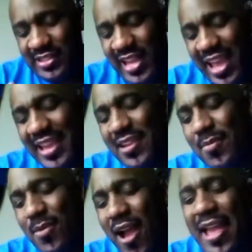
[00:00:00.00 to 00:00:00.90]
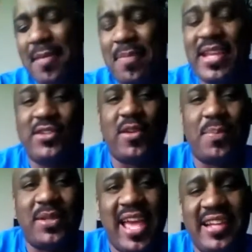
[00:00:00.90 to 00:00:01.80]
Daniel Bryan beat
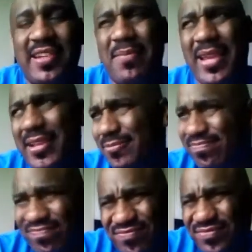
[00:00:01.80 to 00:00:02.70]
Triple H. I mean,